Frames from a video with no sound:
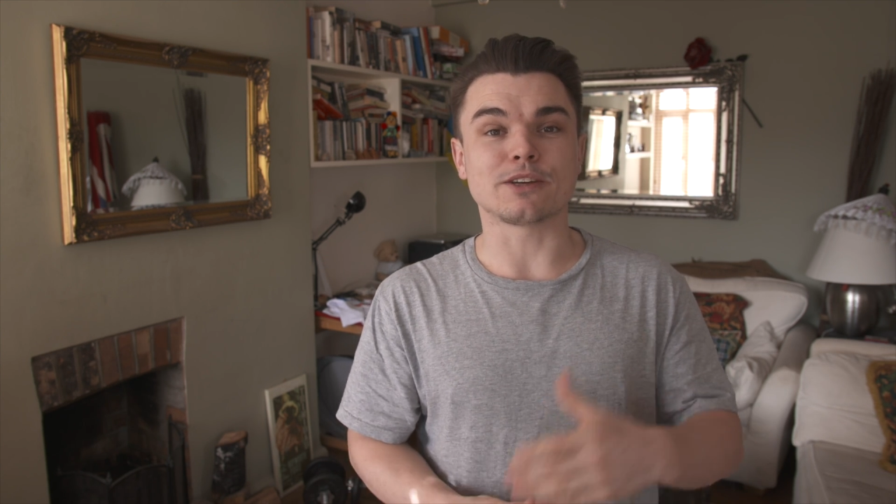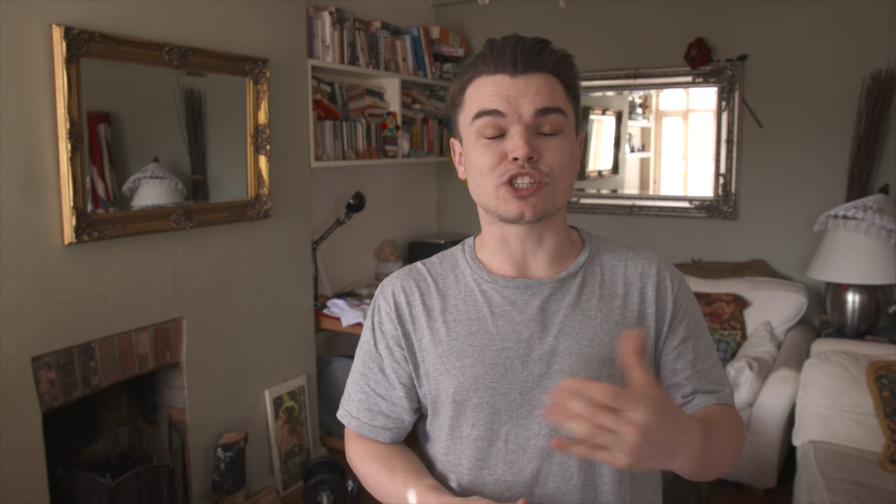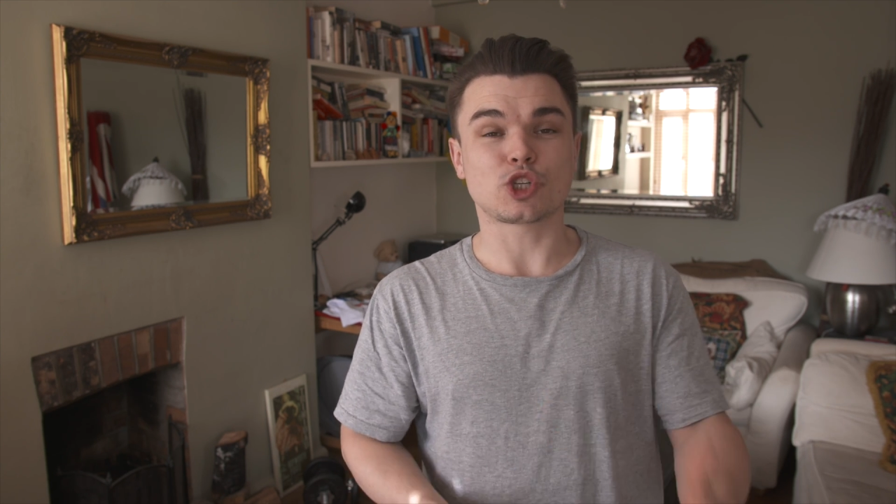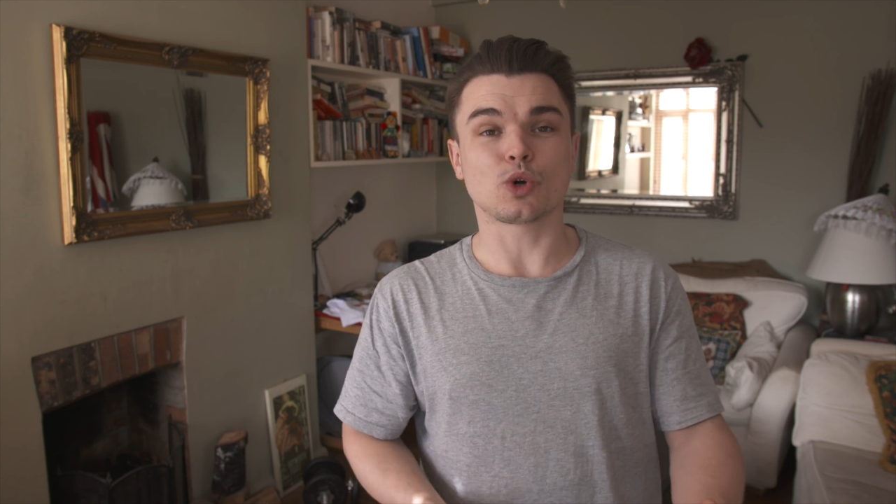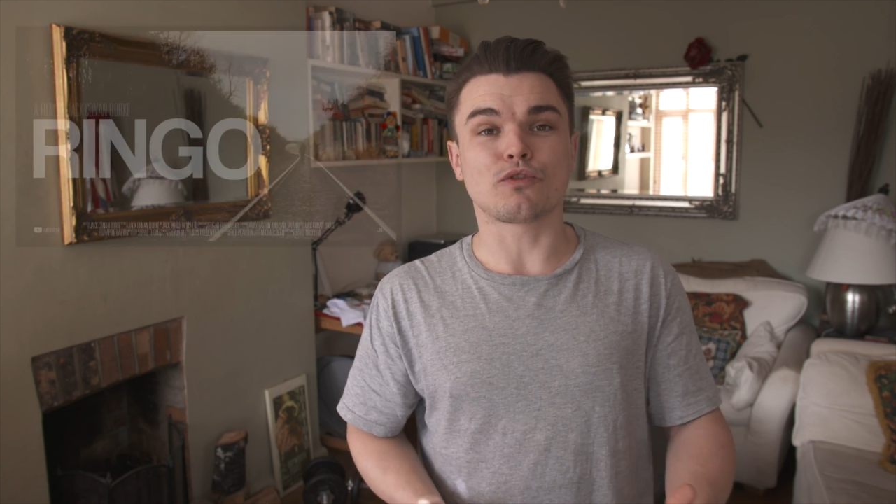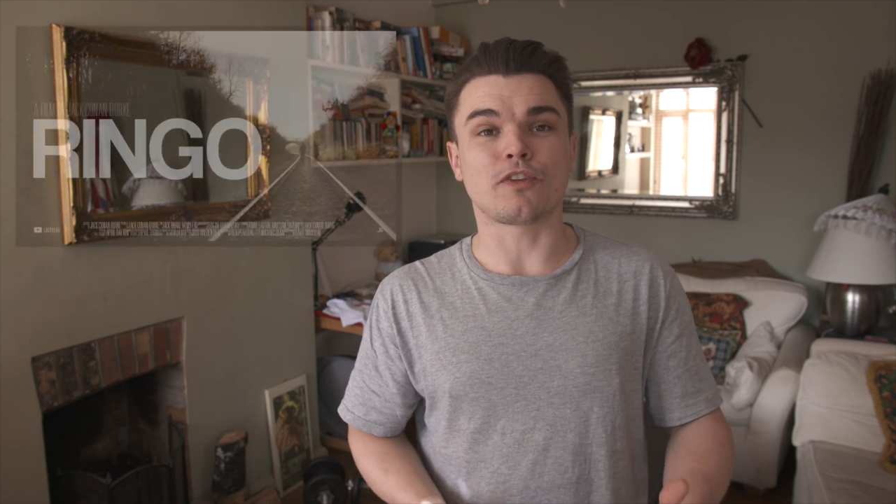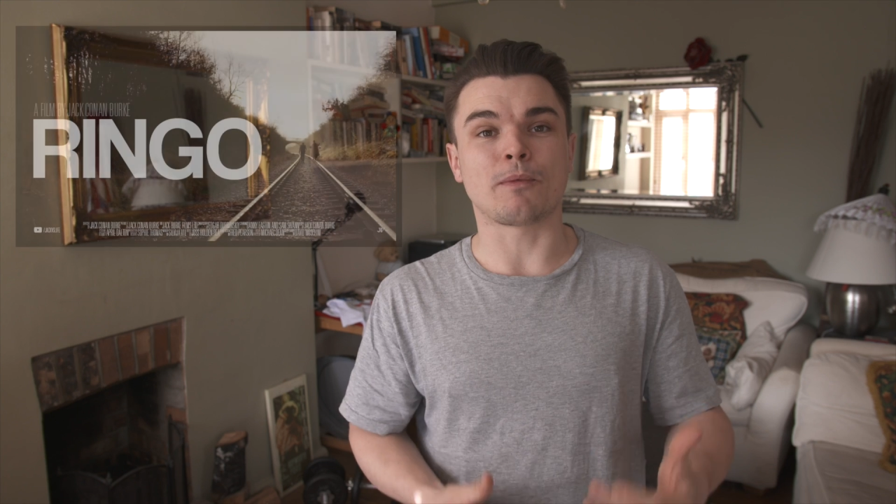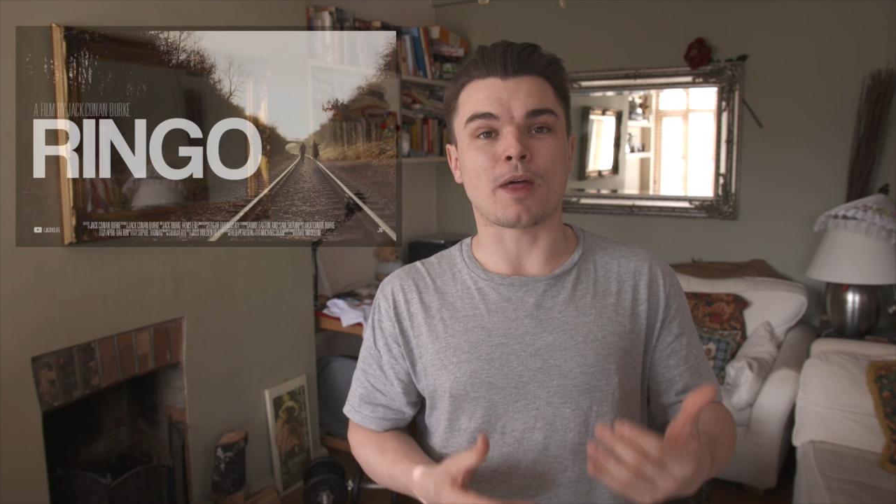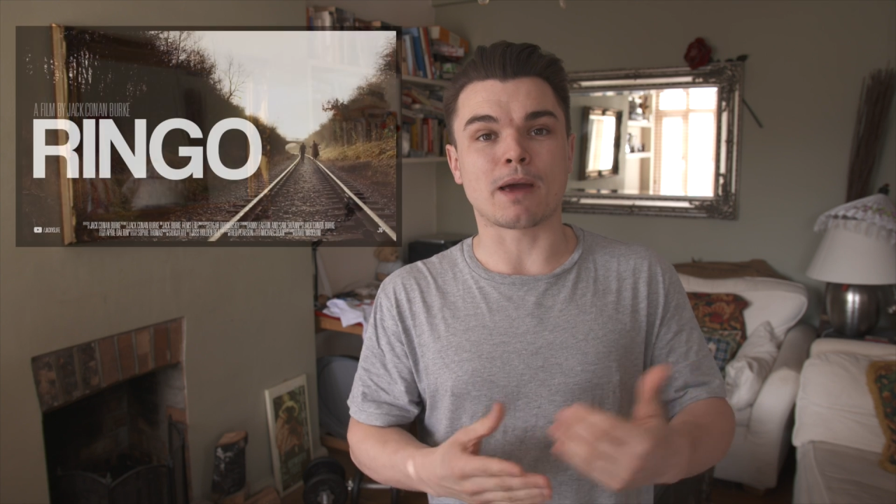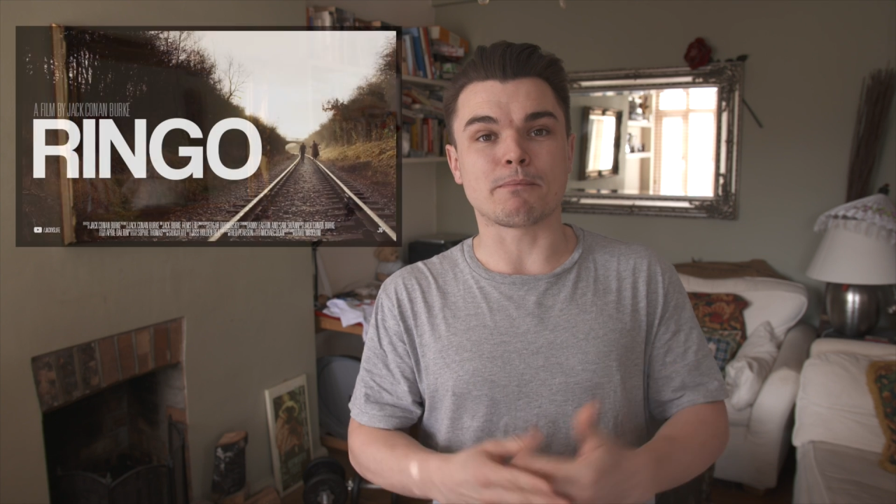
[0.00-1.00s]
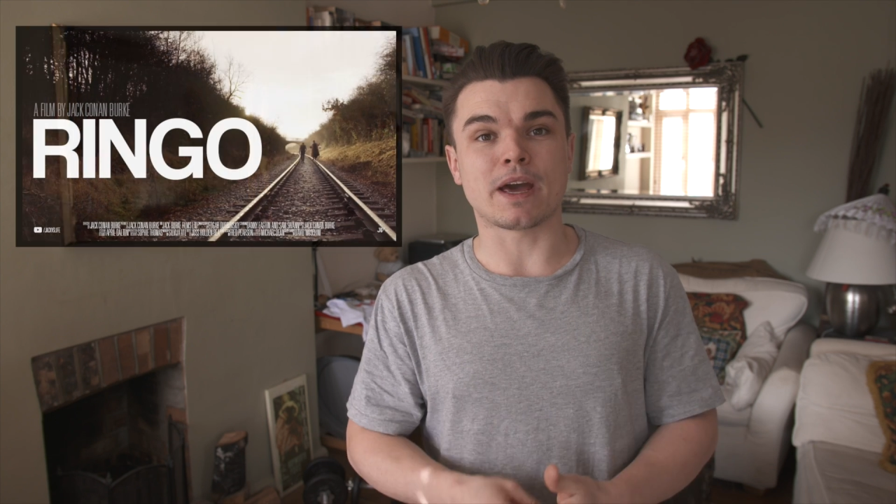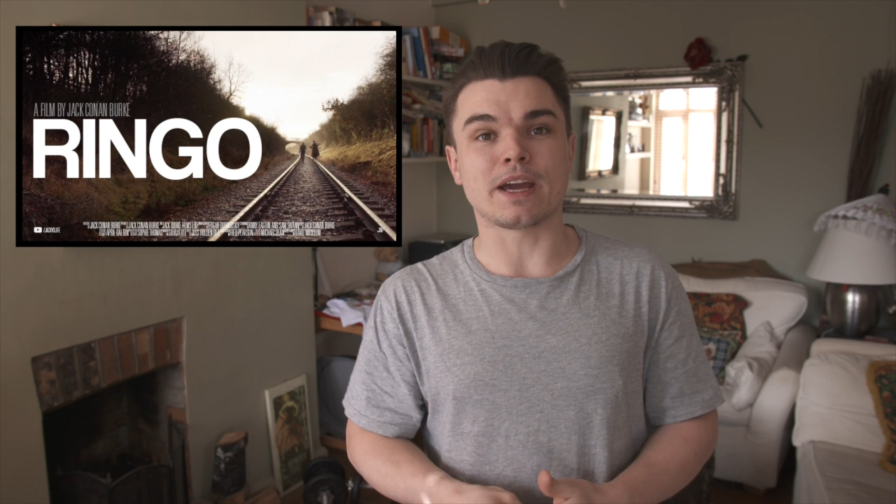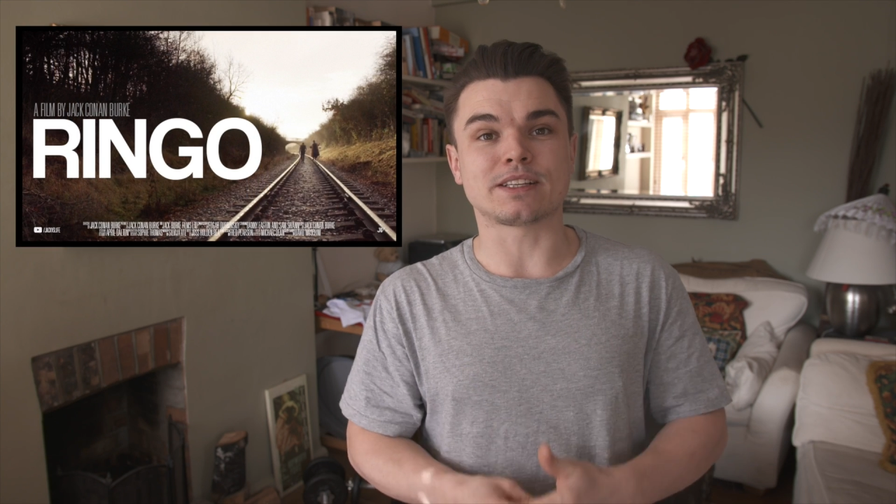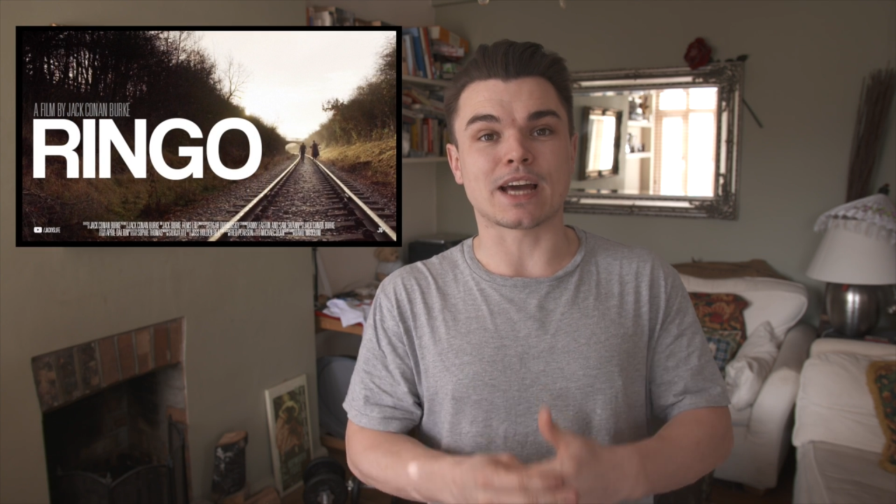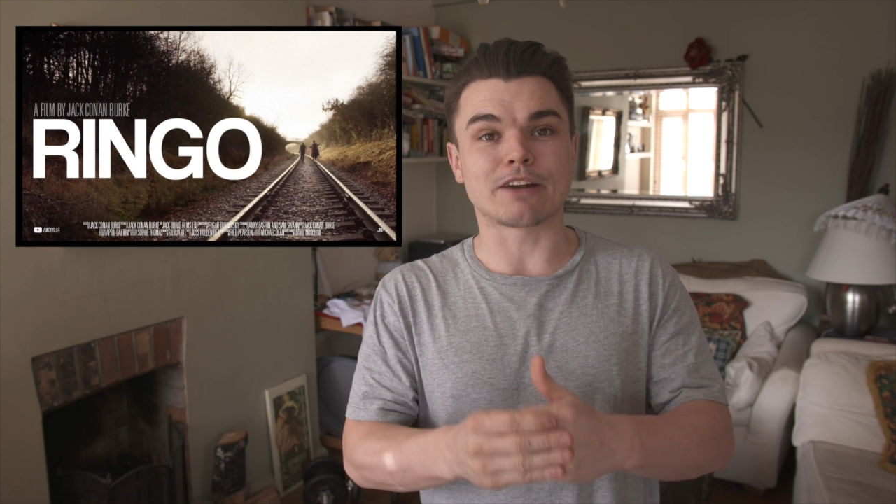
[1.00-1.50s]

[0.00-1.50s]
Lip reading: it's a short film that I made